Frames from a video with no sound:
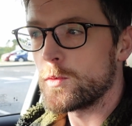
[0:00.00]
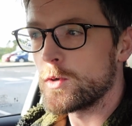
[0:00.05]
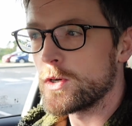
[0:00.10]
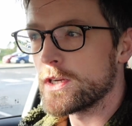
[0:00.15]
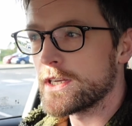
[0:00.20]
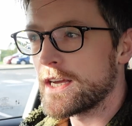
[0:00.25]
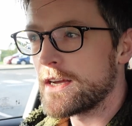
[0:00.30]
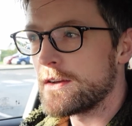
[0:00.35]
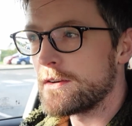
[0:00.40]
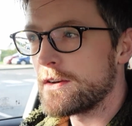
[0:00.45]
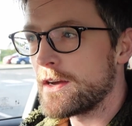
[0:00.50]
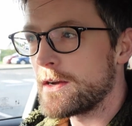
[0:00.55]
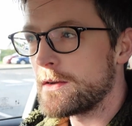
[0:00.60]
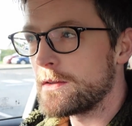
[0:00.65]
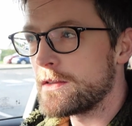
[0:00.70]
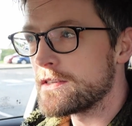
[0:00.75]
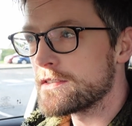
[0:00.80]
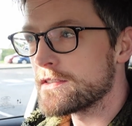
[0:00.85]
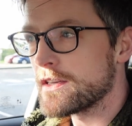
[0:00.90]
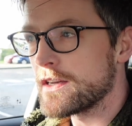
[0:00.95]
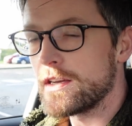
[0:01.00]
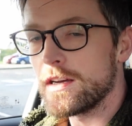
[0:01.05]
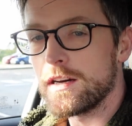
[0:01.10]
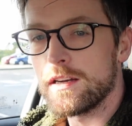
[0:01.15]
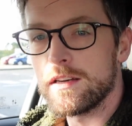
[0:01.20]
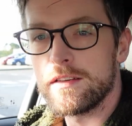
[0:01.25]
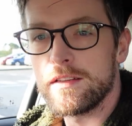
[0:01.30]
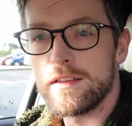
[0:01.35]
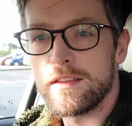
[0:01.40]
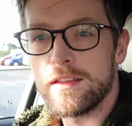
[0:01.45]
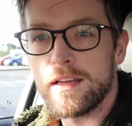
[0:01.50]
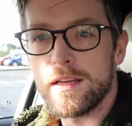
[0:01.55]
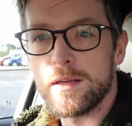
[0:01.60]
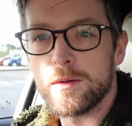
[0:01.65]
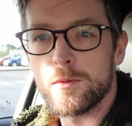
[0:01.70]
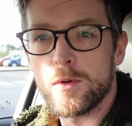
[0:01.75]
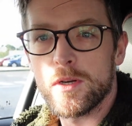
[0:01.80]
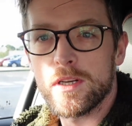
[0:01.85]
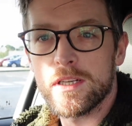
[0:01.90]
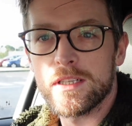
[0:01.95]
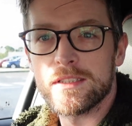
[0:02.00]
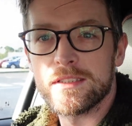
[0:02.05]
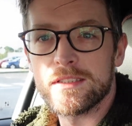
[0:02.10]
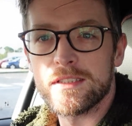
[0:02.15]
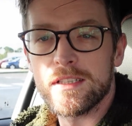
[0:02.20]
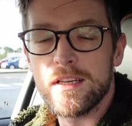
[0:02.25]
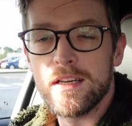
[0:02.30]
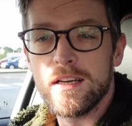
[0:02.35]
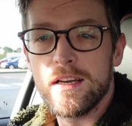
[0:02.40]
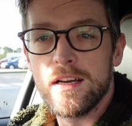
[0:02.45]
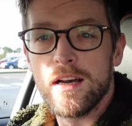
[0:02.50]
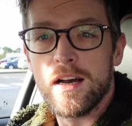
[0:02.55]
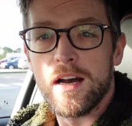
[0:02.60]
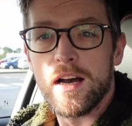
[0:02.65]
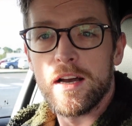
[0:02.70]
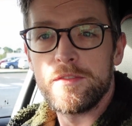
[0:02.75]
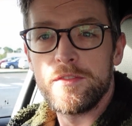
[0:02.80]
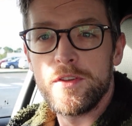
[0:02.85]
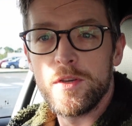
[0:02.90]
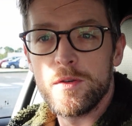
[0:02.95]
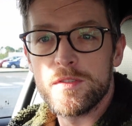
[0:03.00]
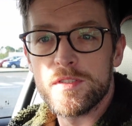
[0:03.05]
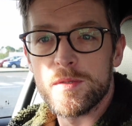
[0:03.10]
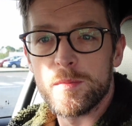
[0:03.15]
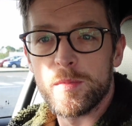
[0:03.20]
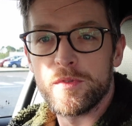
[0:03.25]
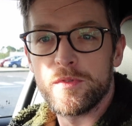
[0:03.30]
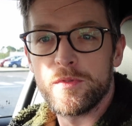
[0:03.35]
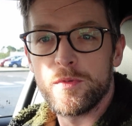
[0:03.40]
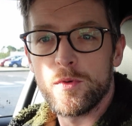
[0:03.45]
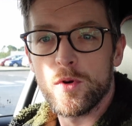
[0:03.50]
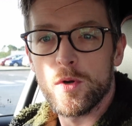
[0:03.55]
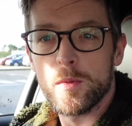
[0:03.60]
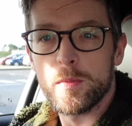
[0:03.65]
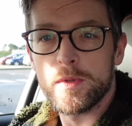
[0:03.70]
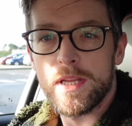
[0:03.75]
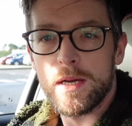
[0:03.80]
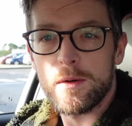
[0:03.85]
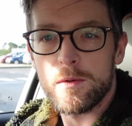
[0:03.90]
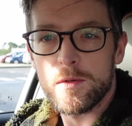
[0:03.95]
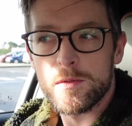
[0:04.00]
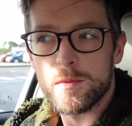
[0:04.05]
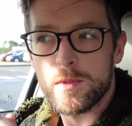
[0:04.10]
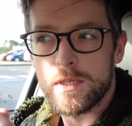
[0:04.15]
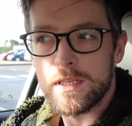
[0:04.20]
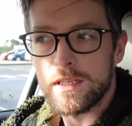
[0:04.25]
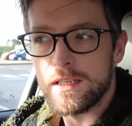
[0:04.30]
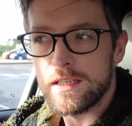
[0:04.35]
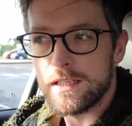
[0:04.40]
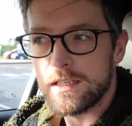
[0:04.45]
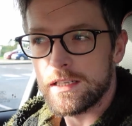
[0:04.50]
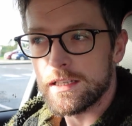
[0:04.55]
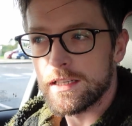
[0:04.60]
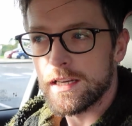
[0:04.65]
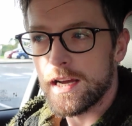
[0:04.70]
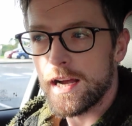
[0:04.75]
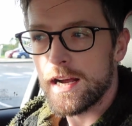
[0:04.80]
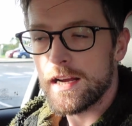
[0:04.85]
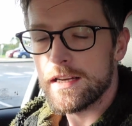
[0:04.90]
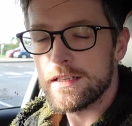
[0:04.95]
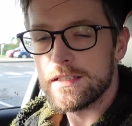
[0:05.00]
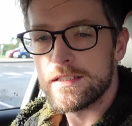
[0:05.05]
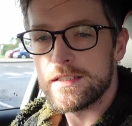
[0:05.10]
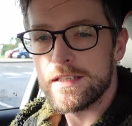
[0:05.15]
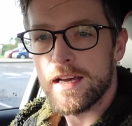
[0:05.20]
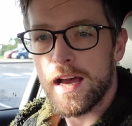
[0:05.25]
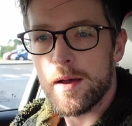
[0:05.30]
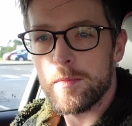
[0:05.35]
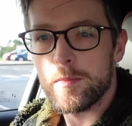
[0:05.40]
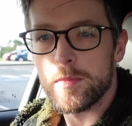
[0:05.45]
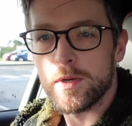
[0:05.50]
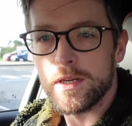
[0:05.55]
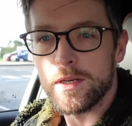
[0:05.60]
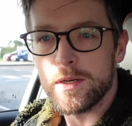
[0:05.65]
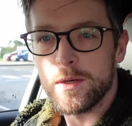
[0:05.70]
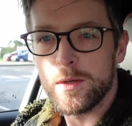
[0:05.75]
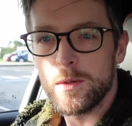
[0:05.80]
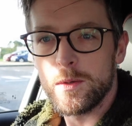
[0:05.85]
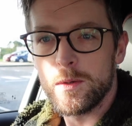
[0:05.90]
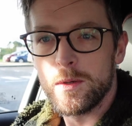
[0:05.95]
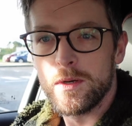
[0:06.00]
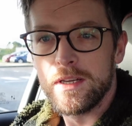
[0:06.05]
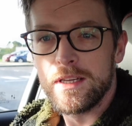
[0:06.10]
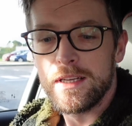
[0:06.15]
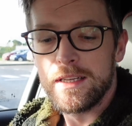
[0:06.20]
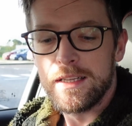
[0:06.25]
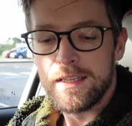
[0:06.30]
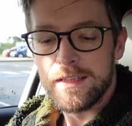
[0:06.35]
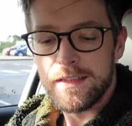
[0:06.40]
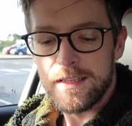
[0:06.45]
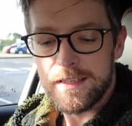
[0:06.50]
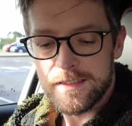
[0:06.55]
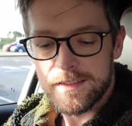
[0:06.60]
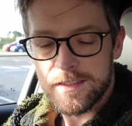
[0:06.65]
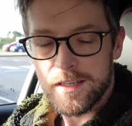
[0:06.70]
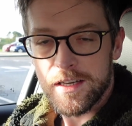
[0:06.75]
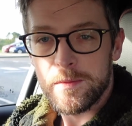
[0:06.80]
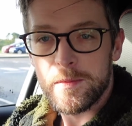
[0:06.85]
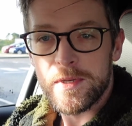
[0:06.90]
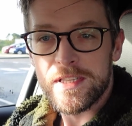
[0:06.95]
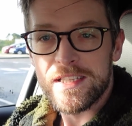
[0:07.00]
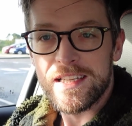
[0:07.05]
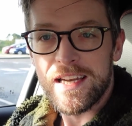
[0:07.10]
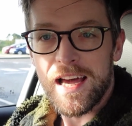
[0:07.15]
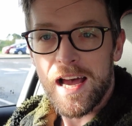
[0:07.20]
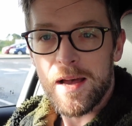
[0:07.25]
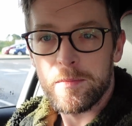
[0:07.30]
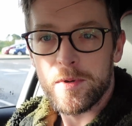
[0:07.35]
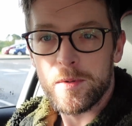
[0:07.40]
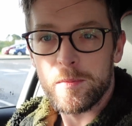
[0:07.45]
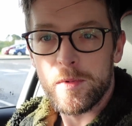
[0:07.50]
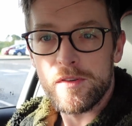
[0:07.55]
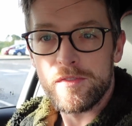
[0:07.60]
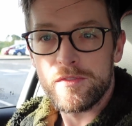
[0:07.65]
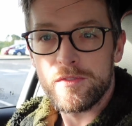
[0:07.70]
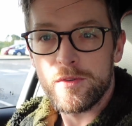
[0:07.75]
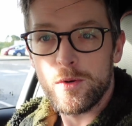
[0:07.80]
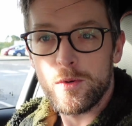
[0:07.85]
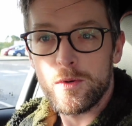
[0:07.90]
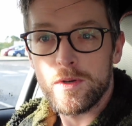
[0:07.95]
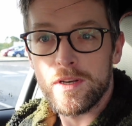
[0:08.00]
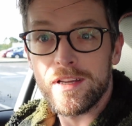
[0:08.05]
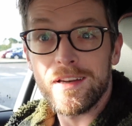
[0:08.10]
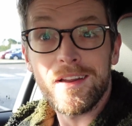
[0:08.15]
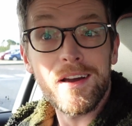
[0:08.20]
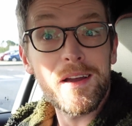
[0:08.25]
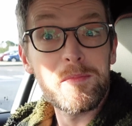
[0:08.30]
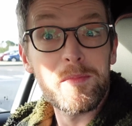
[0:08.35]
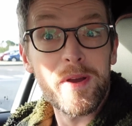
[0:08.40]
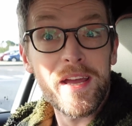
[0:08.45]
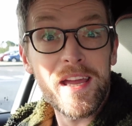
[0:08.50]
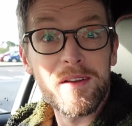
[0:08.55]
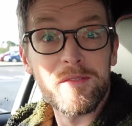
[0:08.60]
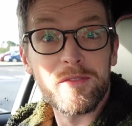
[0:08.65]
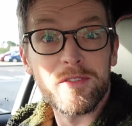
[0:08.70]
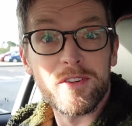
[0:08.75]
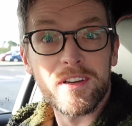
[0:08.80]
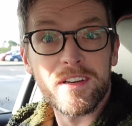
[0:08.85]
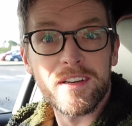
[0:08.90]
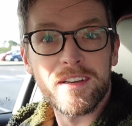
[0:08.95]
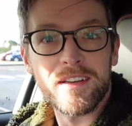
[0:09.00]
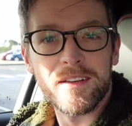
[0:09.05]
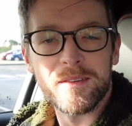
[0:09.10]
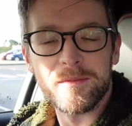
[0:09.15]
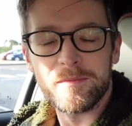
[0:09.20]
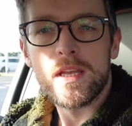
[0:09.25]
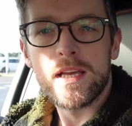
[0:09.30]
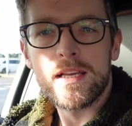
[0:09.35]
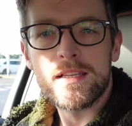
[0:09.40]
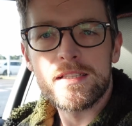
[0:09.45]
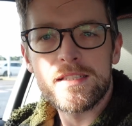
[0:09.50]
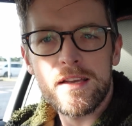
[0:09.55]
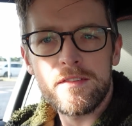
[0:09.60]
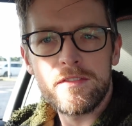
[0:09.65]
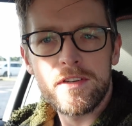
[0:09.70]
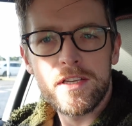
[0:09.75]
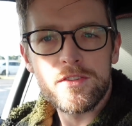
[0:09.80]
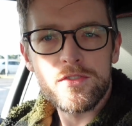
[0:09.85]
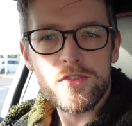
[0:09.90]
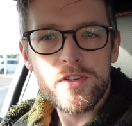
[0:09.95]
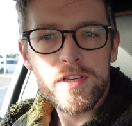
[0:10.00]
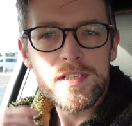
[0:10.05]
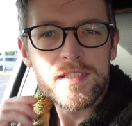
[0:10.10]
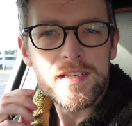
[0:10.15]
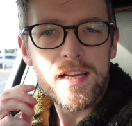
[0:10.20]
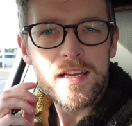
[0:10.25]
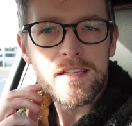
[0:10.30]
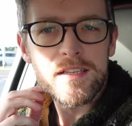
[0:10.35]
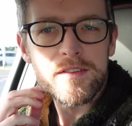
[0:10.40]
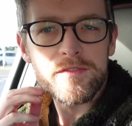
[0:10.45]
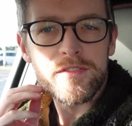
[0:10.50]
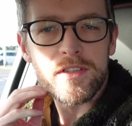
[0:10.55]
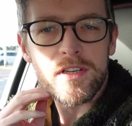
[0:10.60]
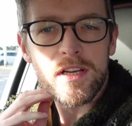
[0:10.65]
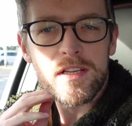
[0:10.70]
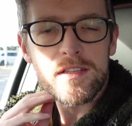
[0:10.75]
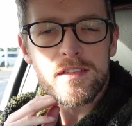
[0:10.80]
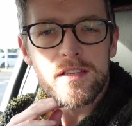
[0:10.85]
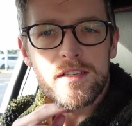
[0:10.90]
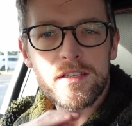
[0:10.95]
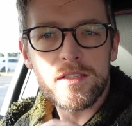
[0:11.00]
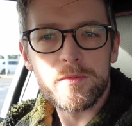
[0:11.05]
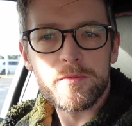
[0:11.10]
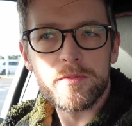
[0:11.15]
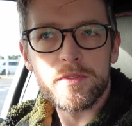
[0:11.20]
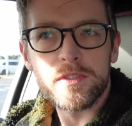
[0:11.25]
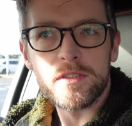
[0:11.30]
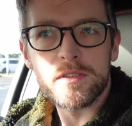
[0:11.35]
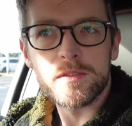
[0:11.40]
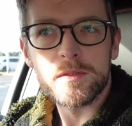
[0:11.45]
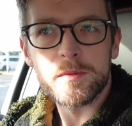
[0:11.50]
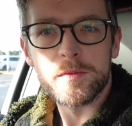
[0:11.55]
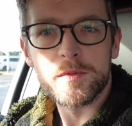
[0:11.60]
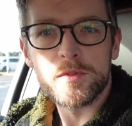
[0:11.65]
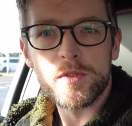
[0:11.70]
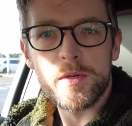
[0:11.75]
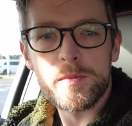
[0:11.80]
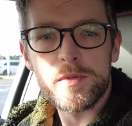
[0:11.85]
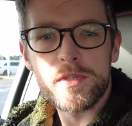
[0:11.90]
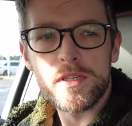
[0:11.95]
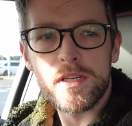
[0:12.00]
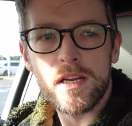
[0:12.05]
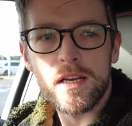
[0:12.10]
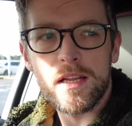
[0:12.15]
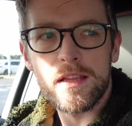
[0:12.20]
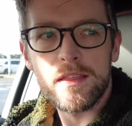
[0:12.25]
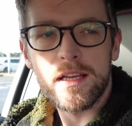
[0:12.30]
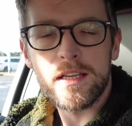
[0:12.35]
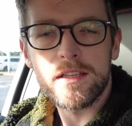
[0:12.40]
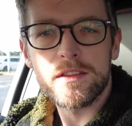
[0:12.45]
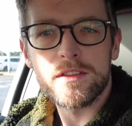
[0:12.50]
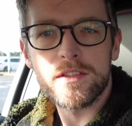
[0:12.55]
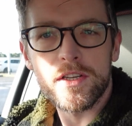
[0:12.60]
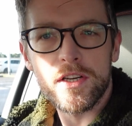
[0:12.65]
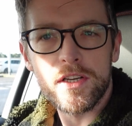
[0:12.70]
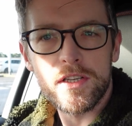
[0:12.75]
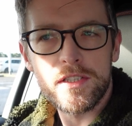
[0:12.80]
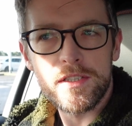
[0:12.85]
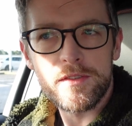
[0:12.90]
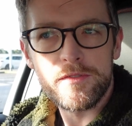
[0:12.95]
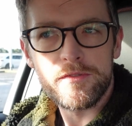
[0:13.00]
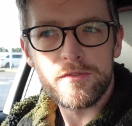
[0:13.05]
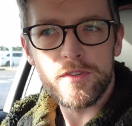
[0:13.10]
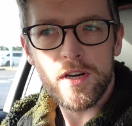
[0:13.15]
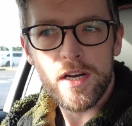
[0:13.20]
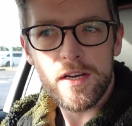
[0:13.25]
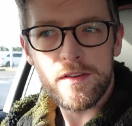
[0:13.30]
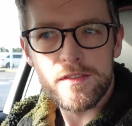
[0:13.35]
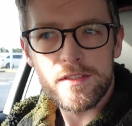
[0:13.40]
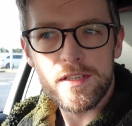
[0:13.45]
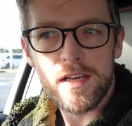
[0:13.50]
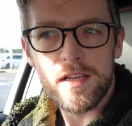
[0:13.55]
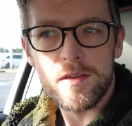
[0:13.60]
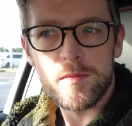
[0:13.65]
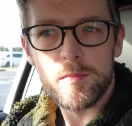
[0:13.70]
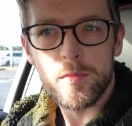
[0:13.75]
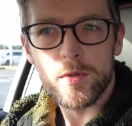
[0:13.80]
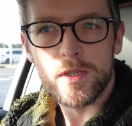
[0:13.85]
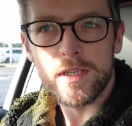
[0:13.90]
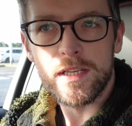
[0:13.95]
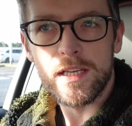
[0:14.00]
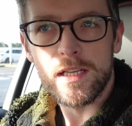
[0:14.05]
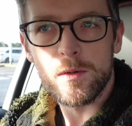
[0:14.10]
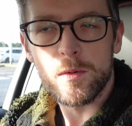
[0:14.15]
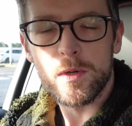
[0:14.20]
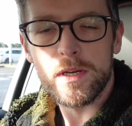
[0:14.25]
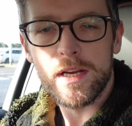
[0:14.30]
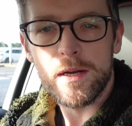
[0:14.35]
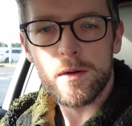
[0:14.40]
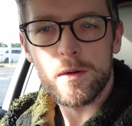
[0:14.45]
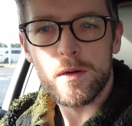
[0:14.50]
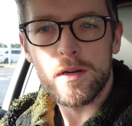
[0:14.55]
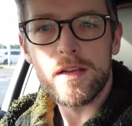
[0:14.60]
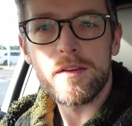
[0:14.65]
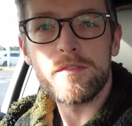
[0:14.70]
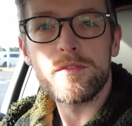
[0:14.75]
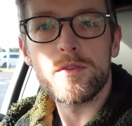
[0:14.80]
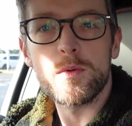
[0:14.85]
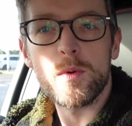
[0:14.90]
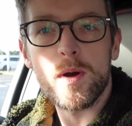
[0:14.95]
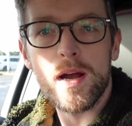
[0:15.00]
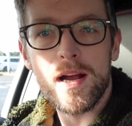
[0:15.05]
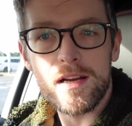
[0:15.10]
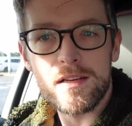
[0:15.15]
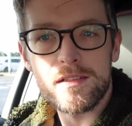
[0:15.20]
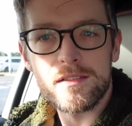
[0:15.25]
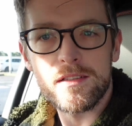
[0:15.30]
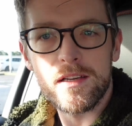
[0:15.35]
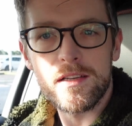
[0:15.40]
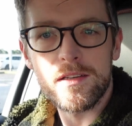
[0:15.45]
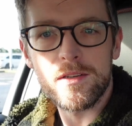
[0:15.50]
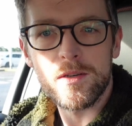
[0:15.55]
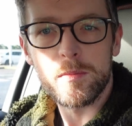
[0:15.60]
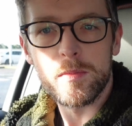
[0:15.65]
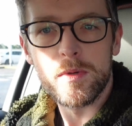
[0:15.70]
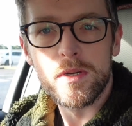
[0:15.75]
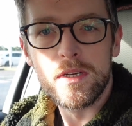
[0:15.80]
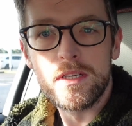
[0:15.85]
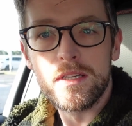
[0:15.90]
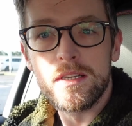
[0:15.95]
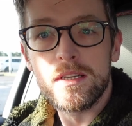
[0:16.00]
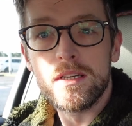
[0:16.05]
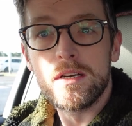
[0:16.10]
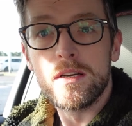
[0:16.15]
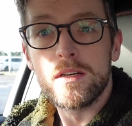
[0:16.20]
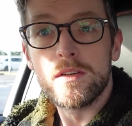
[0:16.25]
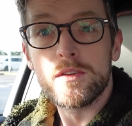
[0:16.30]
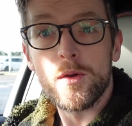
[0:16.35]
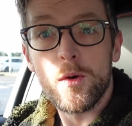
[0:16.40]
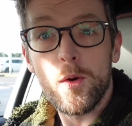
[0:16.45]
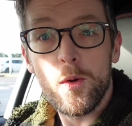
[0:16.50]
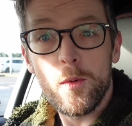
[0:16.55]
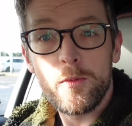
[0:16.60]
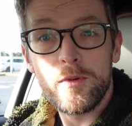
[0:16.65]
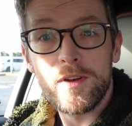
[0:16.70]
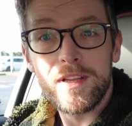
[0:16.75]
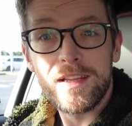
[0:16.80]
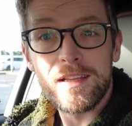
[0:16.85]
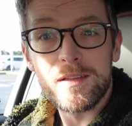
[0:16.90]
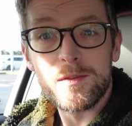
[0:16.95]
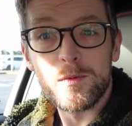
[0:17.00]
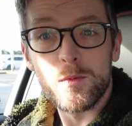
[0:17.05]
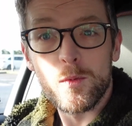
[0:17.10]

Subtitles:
work out how this Ionity thing works. I've used it before, but that was with a little card to tap and go. This time it's an app on my phone and I'm paying for it. It's 73 cents if you're not signed up for the subscription, and I think 35 cents per kilowatt hour if you are signed up. So hopefully this